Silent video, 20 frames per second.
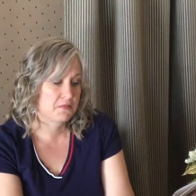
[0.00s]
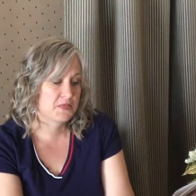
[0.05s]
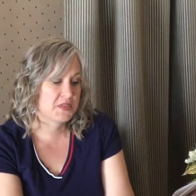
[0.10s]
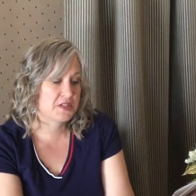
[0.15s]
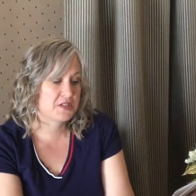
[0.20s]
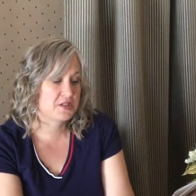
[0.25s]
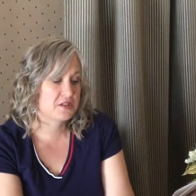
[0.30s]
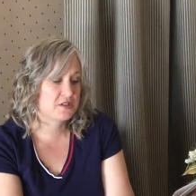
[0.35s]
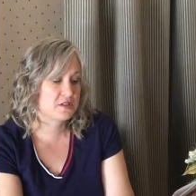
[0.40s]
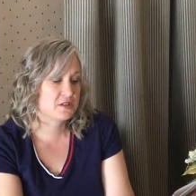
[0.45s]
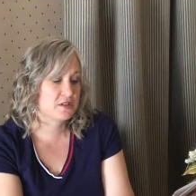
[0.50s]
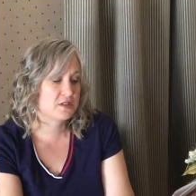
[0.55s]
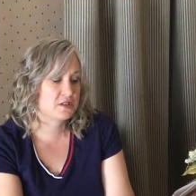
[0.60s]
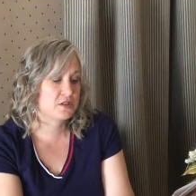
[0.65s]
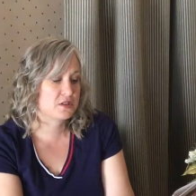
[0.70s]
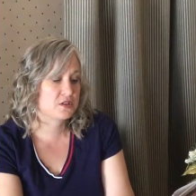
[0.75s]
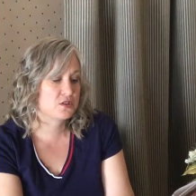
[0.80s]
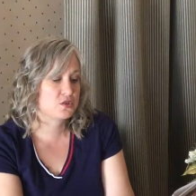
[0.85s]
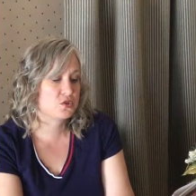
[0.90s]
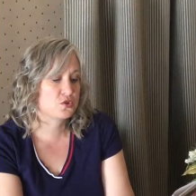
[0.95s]
this is
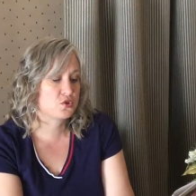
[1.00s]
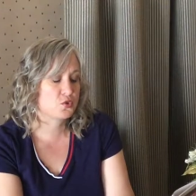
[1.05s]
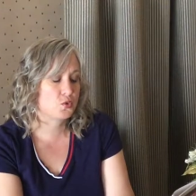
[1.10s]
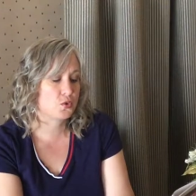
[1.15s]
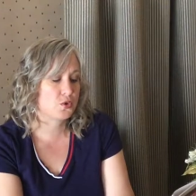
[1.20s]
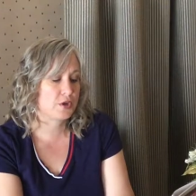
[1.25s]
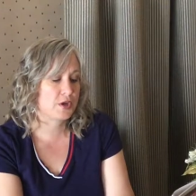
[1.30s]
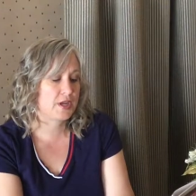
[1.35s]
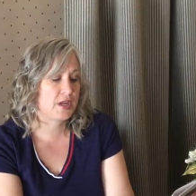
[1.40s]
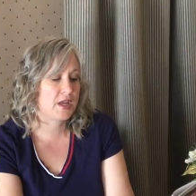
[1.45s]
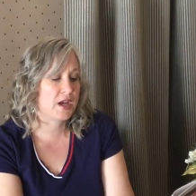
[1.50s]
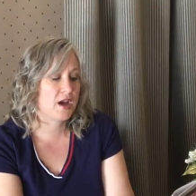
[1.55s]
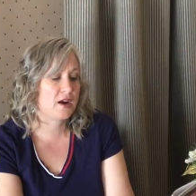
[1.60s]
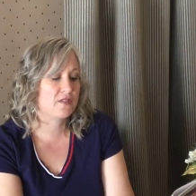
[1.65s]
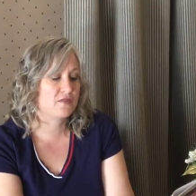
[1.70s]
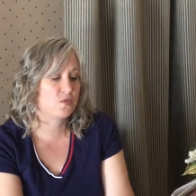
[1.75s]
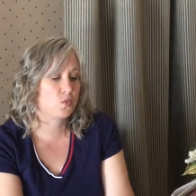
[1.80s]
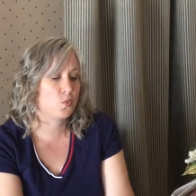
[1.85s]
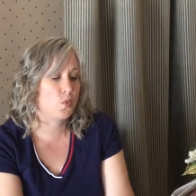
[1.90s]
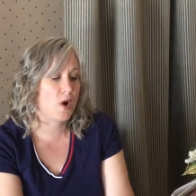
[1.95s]
the story
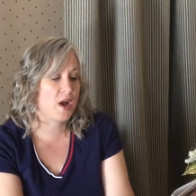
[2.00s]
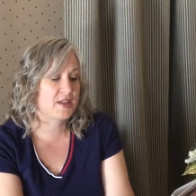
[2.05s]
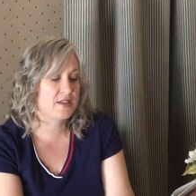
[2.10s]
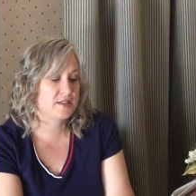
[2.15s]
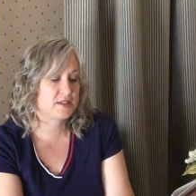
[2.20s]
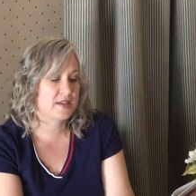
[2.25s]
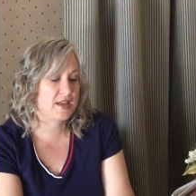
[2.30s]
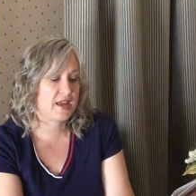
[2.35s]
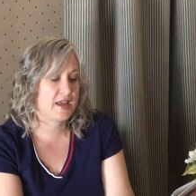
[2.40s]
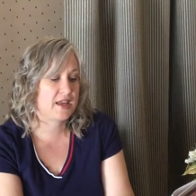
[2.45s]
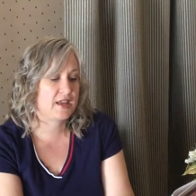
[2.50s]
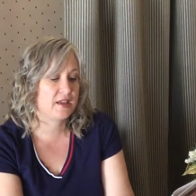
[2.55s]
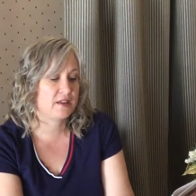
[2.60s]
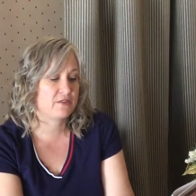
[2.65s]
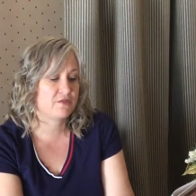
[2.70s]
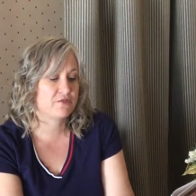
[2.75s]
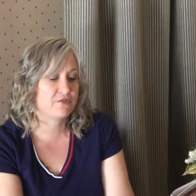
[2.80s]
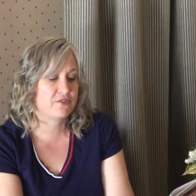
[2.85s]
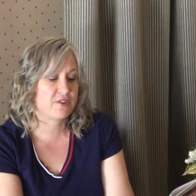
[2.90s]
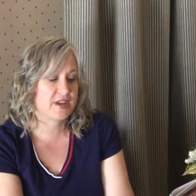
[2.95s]
of one day
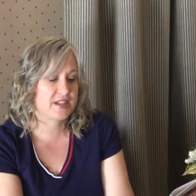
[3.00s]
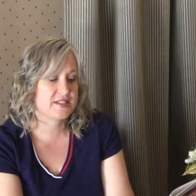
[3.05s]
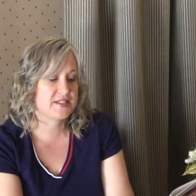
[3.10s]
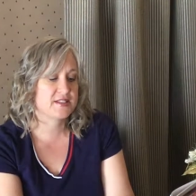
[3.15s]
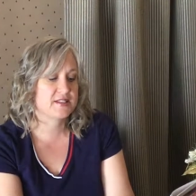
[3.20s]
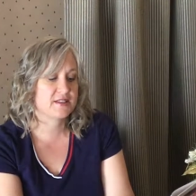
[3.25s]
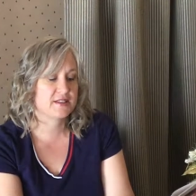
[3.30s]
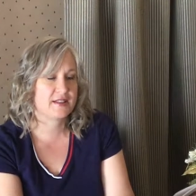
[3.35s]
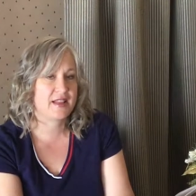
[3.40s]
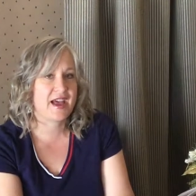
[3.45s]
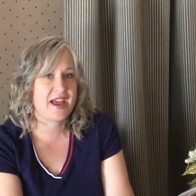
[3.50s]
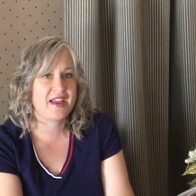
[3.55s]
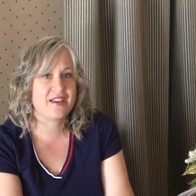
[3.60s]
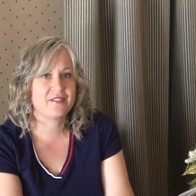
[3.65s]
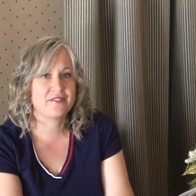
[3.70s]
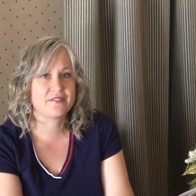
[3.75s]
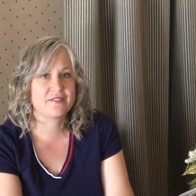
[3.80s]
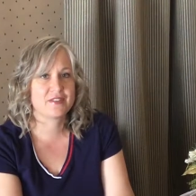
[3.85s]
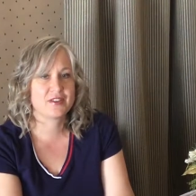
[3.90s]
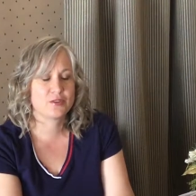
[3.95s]
in Fred's life.
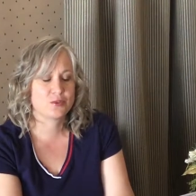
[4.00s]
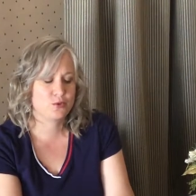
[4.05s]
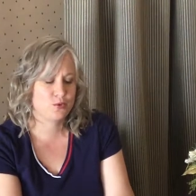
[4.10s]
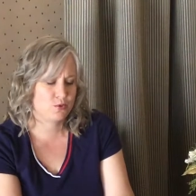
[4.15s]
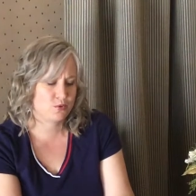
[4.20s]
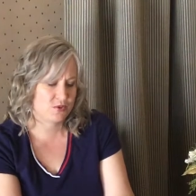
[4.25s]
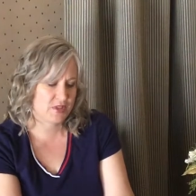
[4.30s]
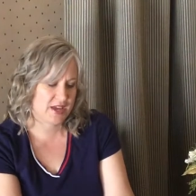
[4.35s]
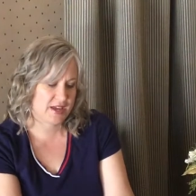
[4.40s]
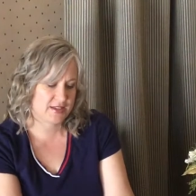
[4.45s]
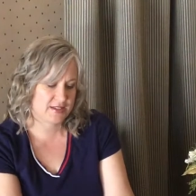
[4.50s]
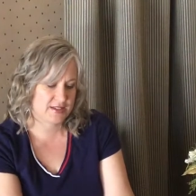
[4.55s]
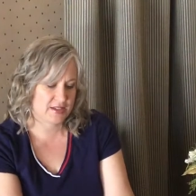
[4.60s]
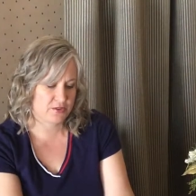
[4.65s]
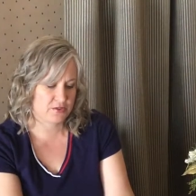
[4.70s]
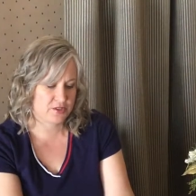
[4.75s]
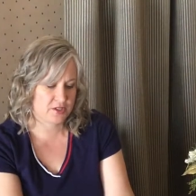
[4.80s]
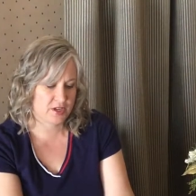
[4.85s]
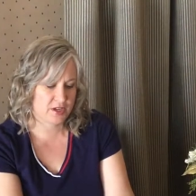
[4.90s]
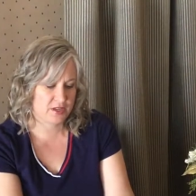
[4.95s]
Ooh, that
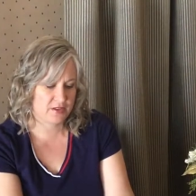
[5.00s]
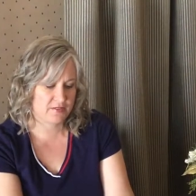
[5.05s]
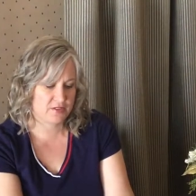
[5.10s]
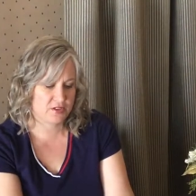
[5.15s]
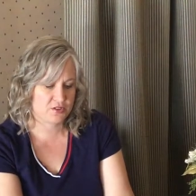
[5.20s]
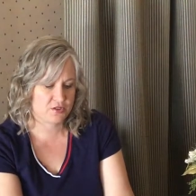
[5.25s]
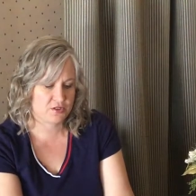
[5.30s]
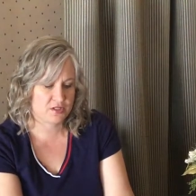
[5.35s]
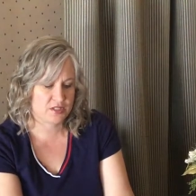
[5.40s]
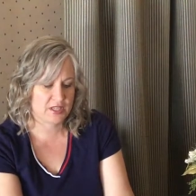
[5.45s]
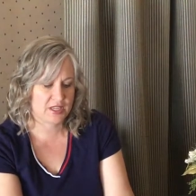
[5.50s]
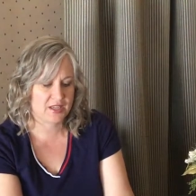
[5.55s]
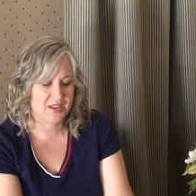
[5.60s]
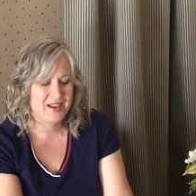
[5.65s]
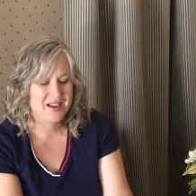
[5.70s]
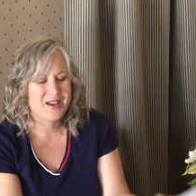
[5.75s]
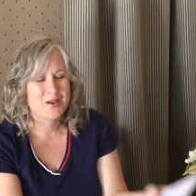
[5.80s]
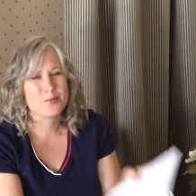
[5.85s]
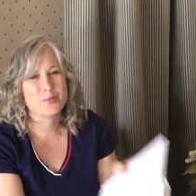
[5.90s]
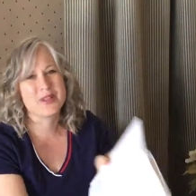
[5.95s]
sounds kind of interesting.
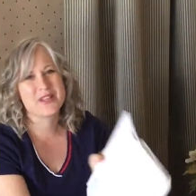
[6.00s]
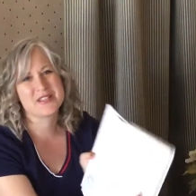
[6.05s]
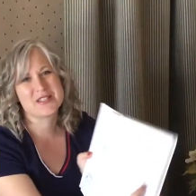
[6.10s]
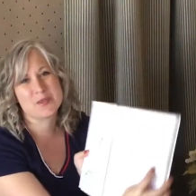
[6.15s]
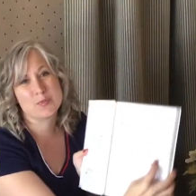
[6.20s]
Plus